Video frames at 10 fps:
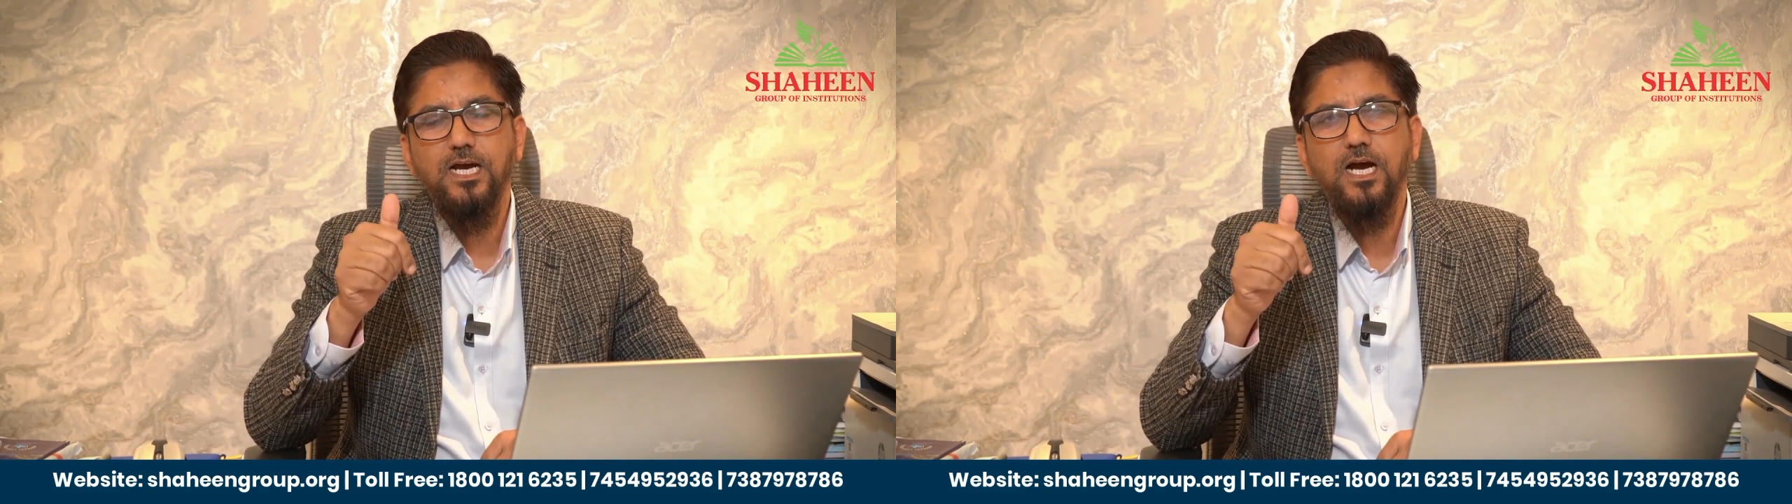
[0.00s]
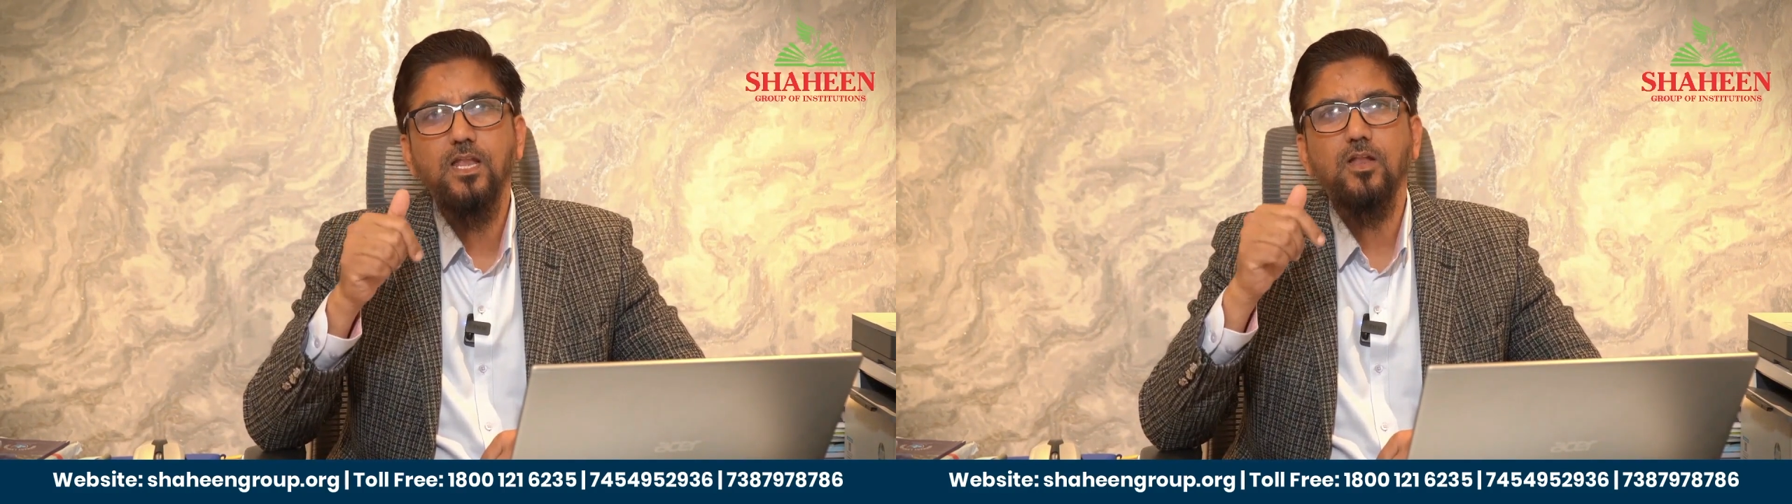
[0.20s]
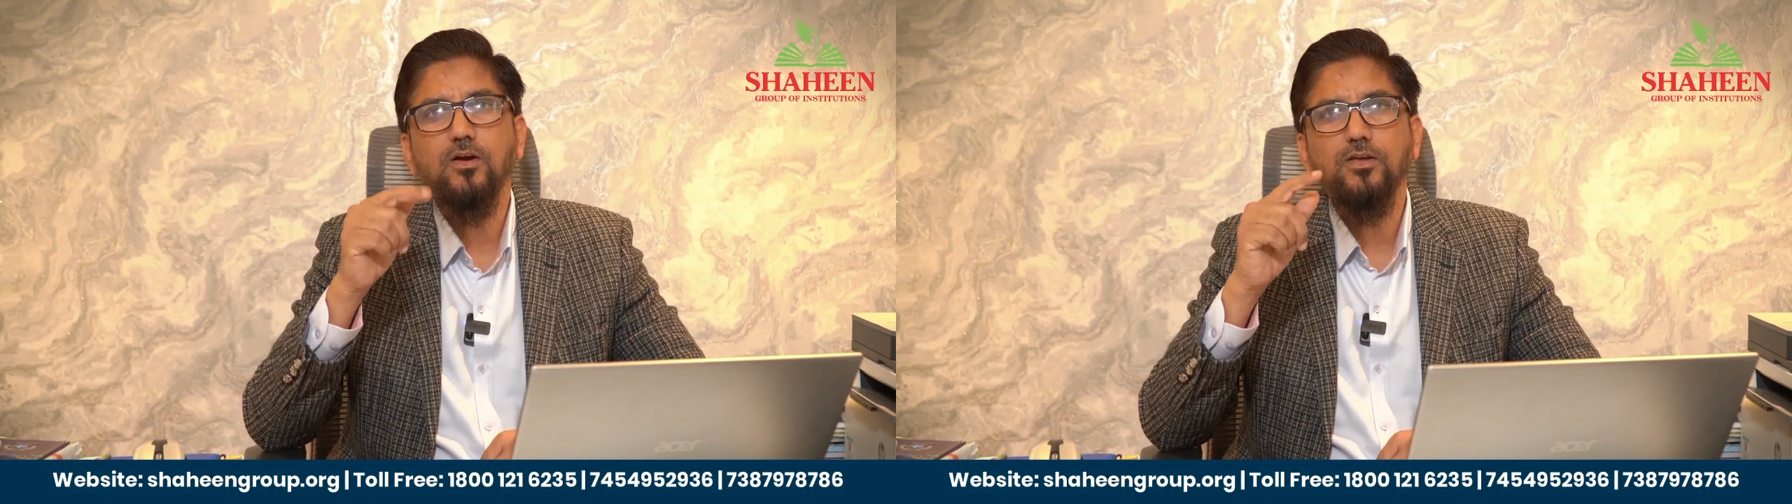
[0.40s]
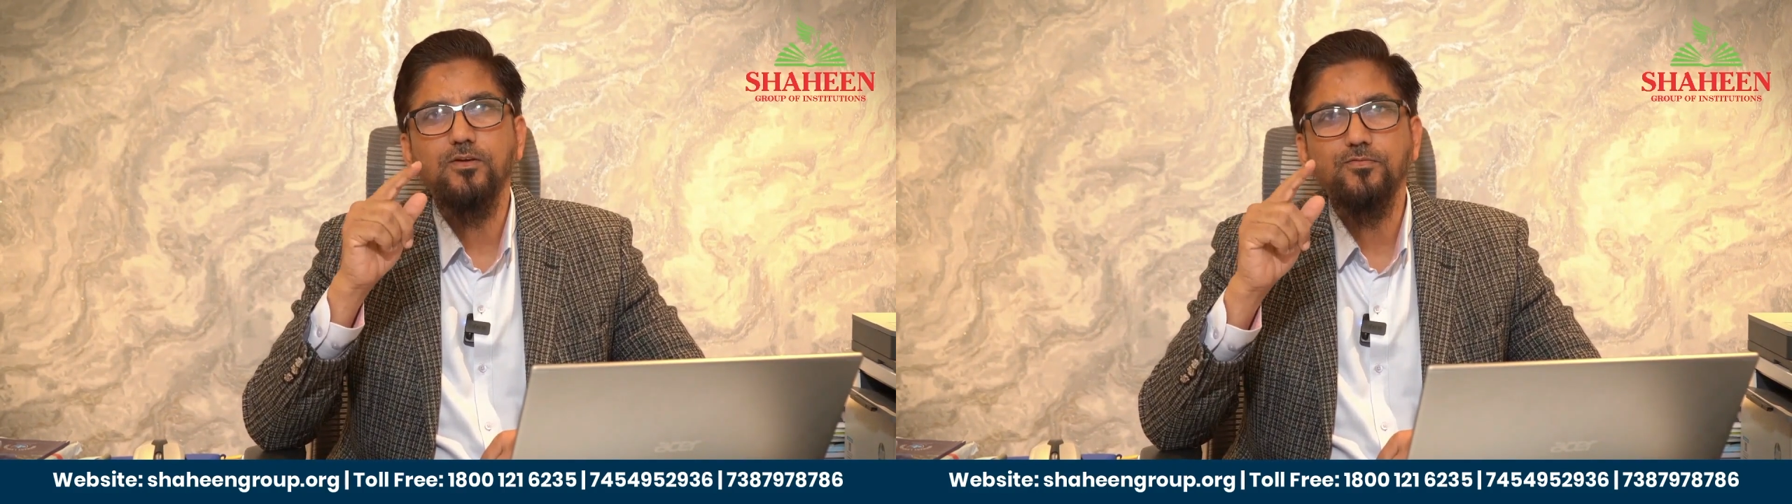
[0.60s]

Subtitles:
unlock your